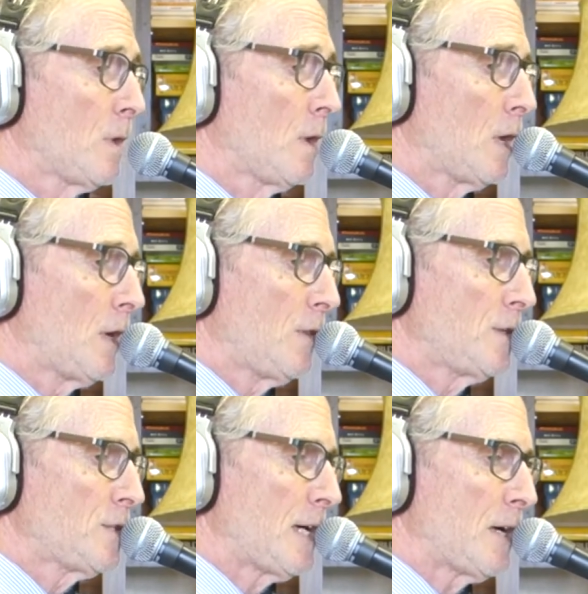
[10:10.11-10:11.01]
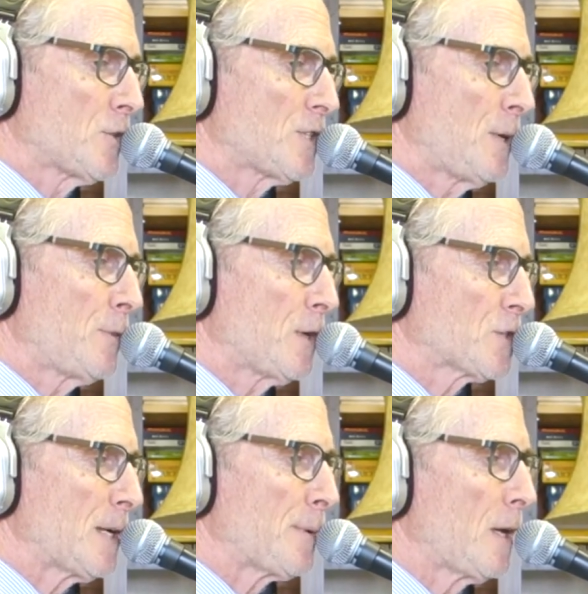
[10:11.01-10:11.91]
And then down, same thing,
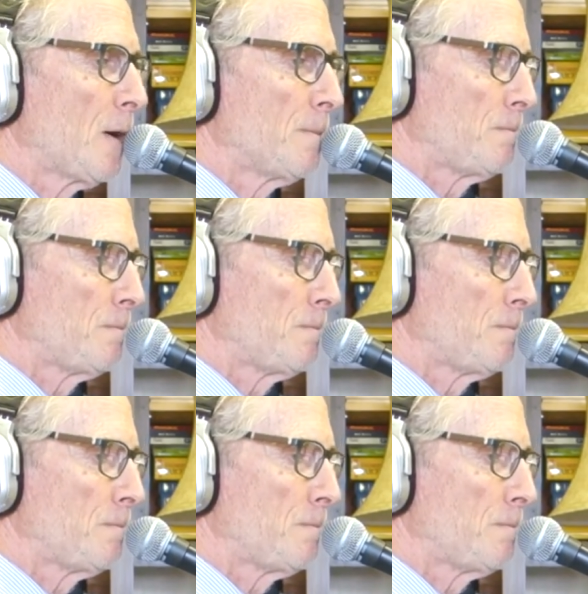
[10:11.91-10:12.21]
skip a note.